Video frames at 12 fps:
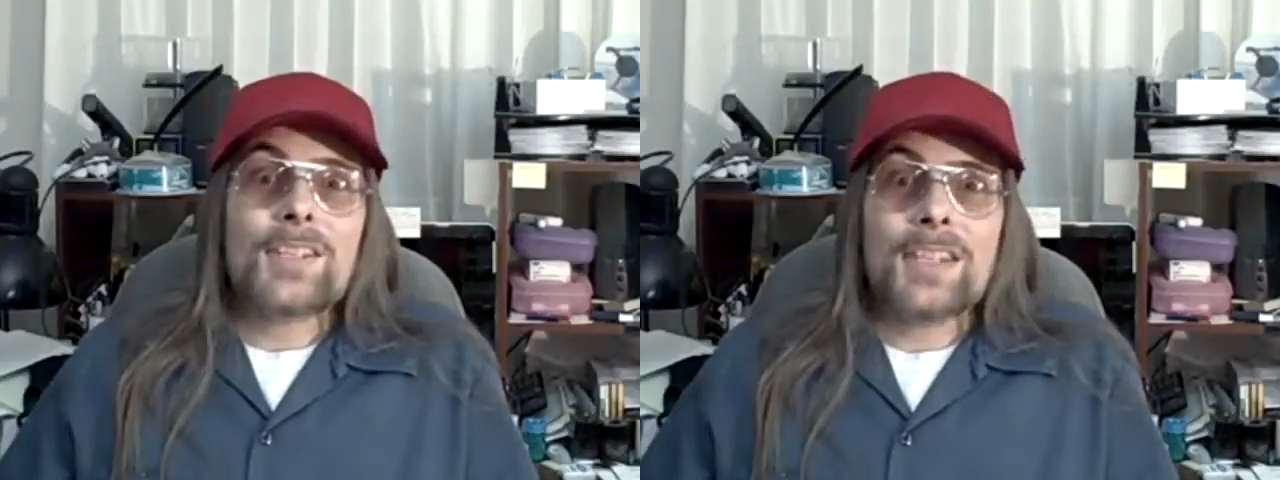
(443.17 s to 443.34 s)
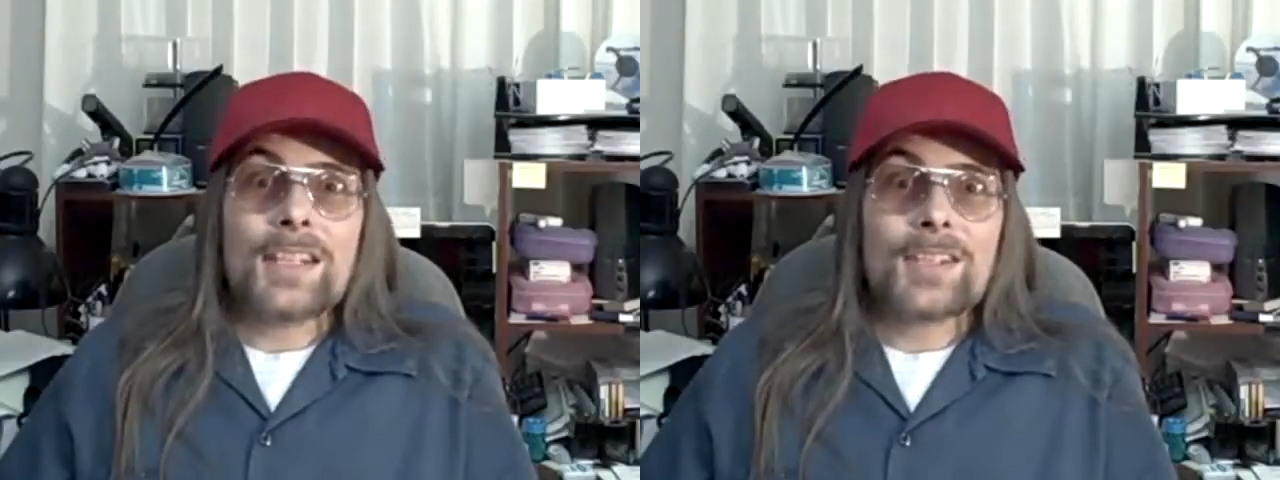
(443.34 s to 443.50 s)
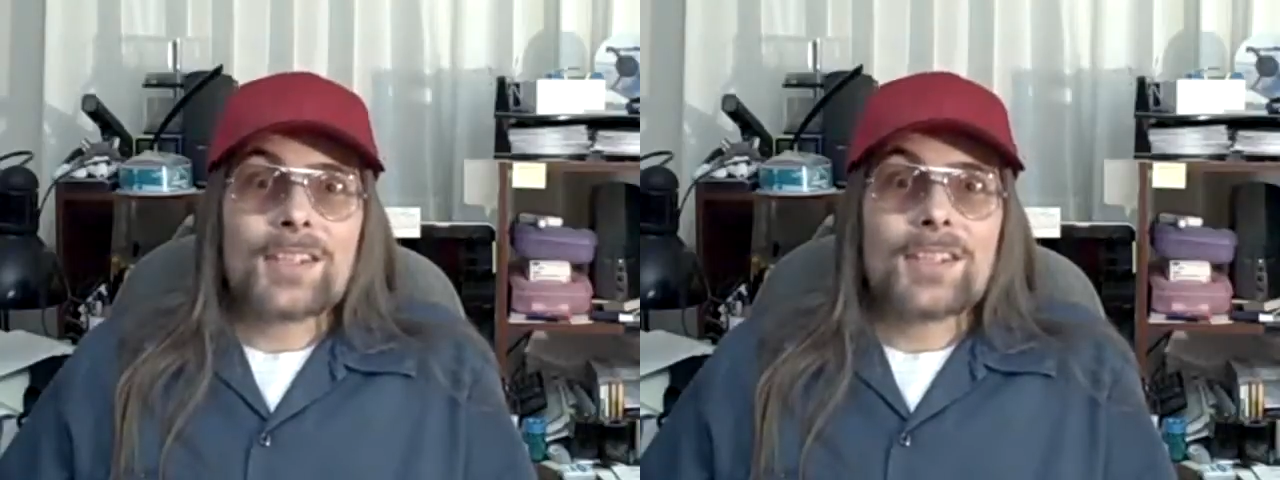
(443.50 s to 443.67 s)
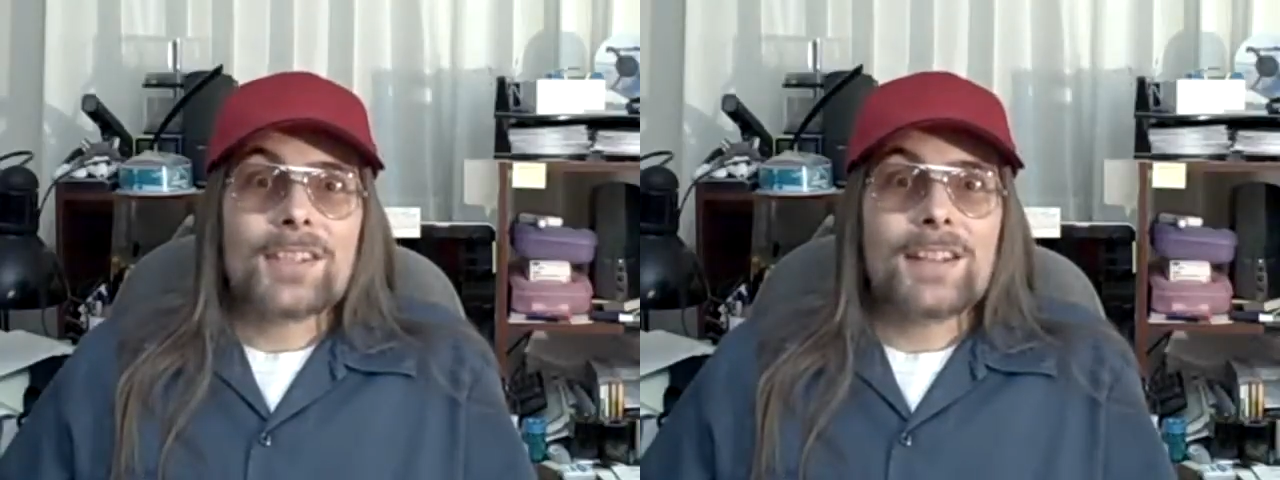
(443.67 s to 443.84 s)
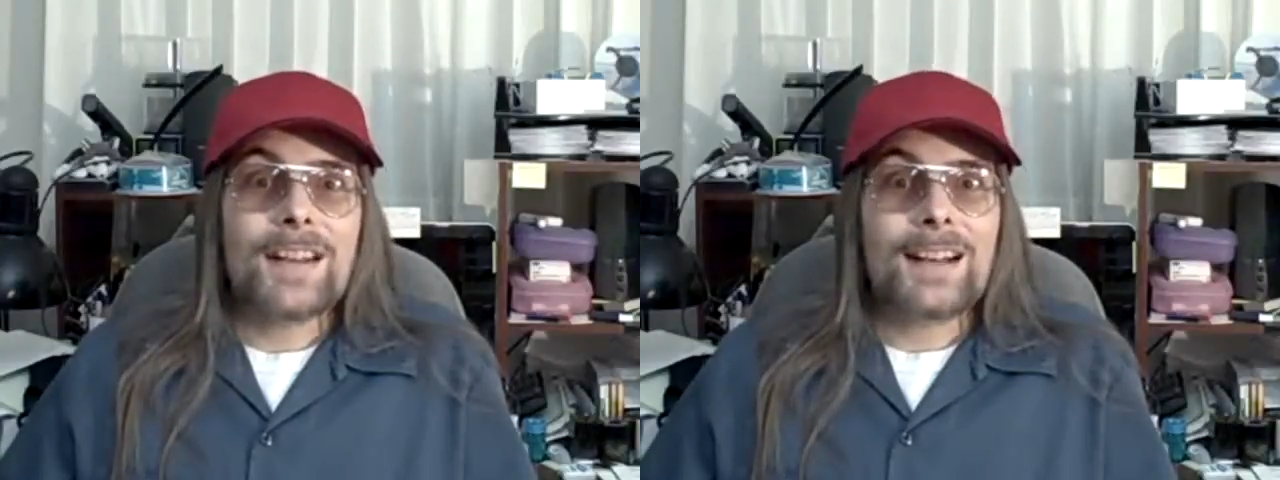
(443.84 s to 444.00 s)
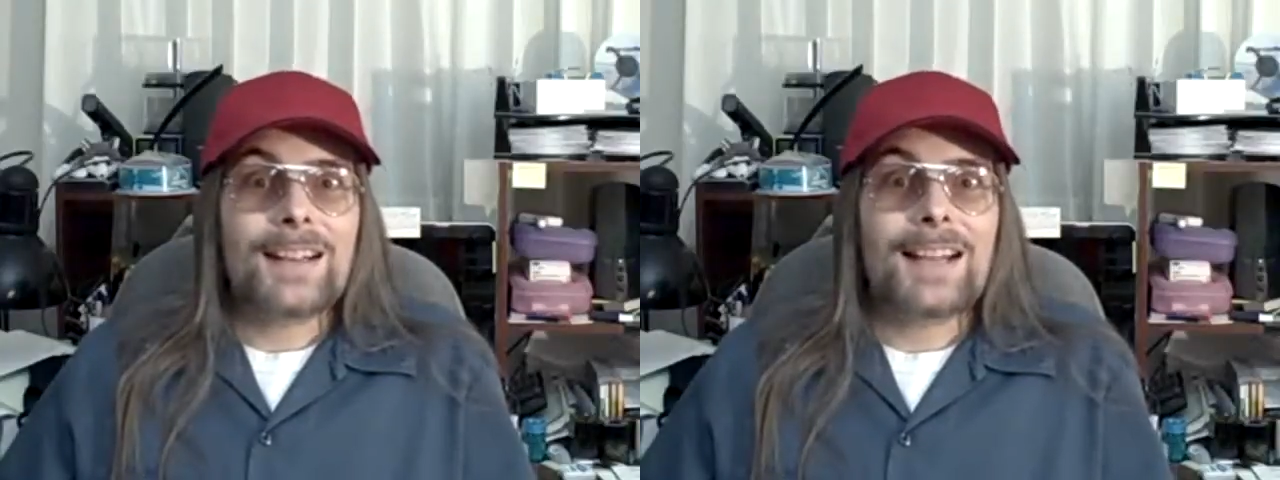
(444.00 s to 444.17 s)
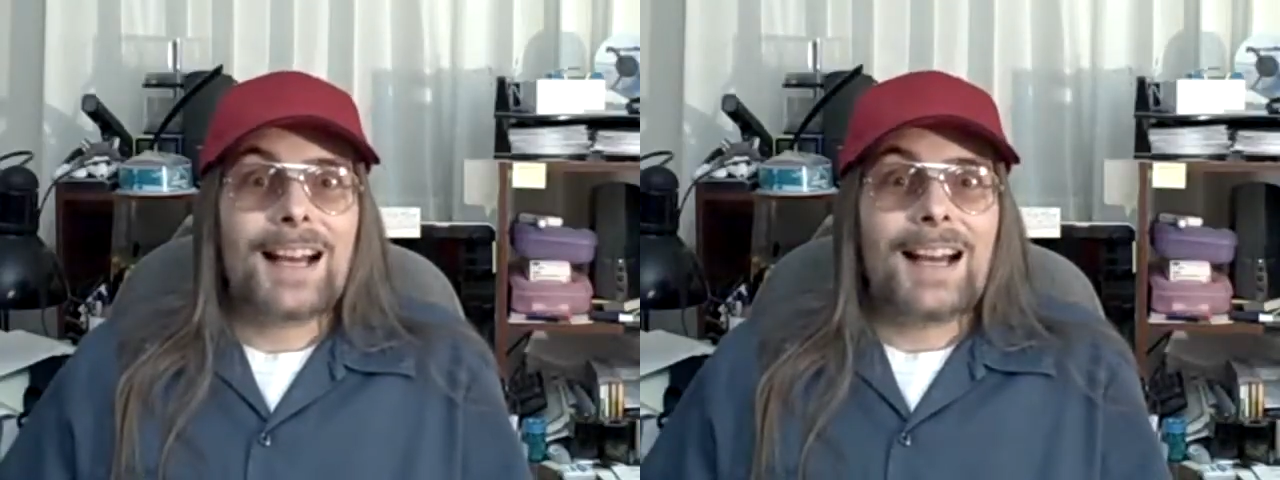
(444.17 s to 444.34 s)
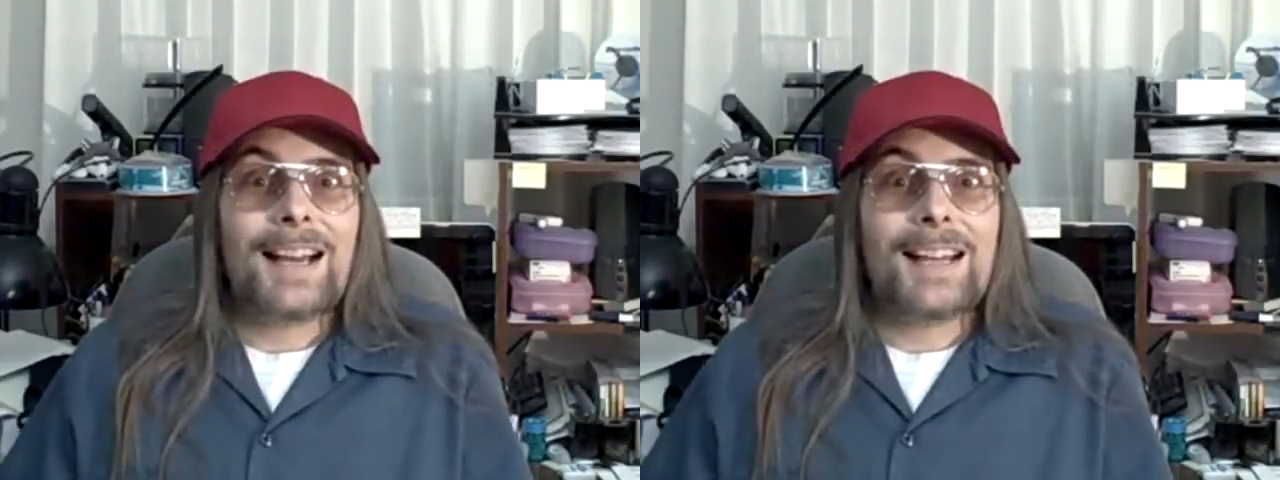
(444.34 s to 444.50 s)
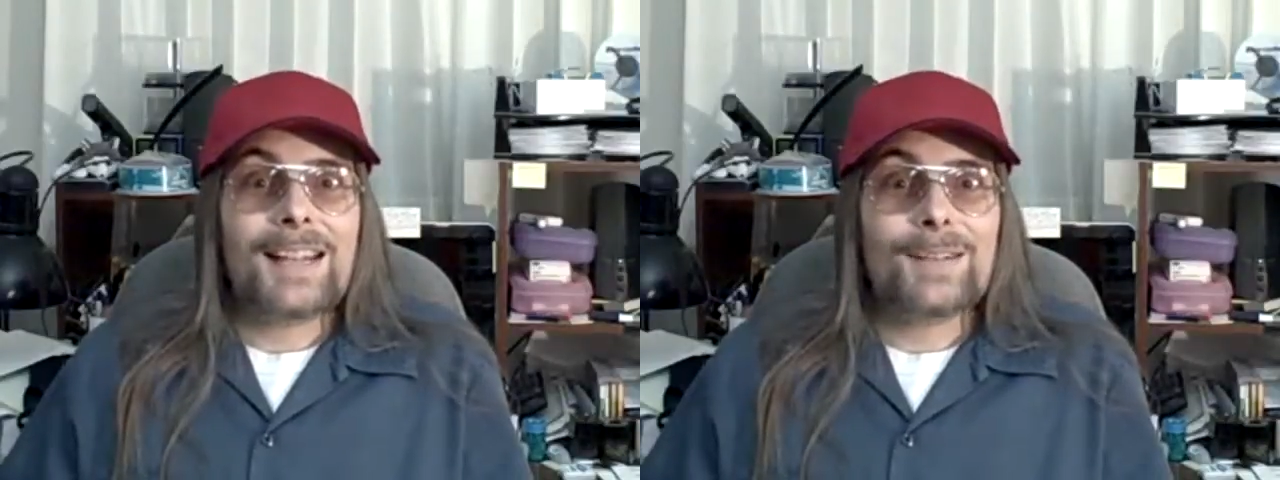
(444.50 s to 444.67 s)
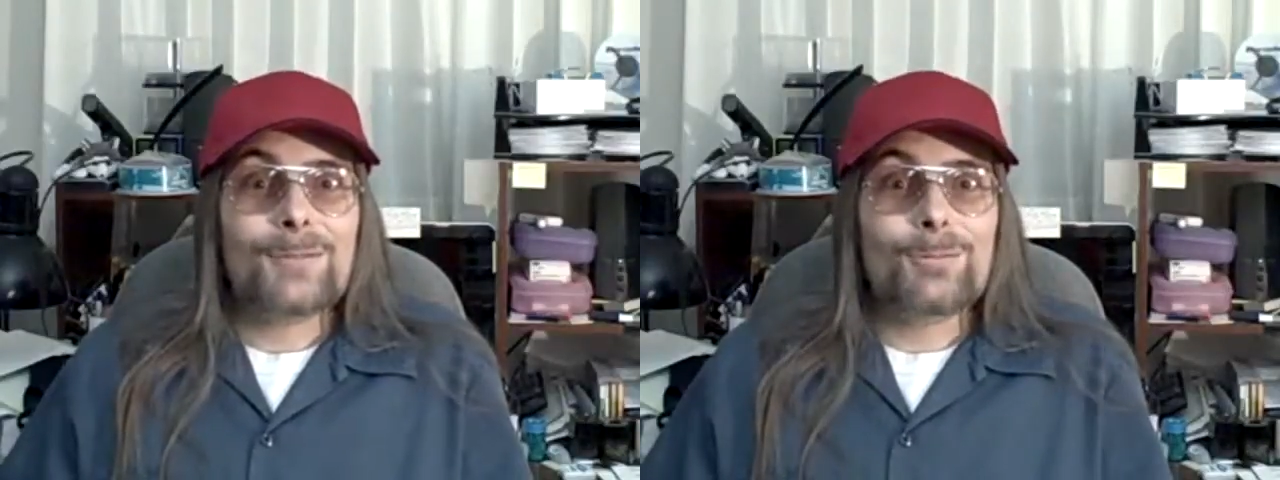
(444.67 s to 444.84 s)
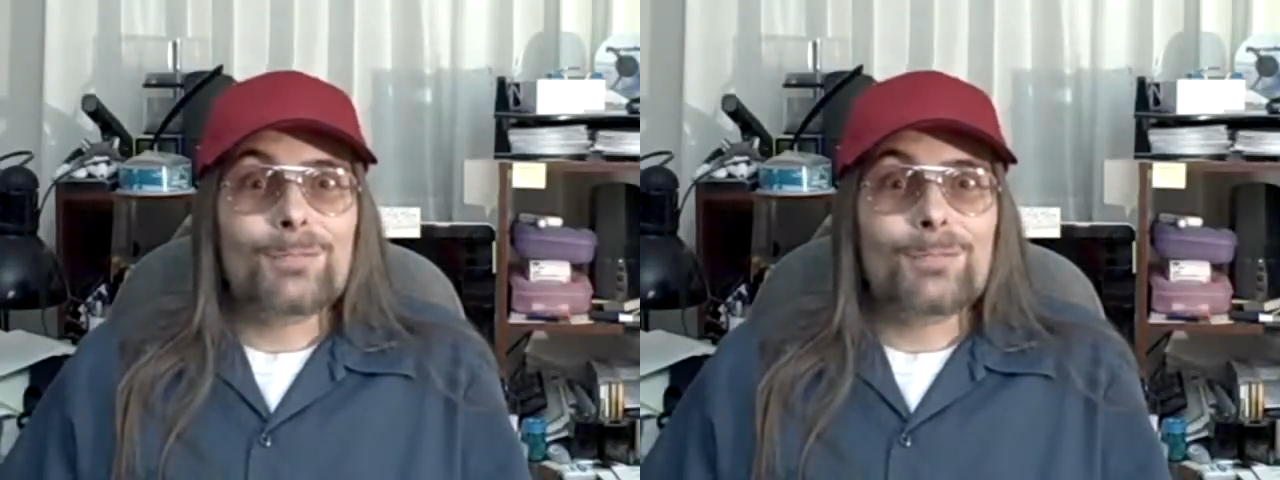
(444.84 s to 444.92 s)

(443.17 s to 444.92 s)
things. My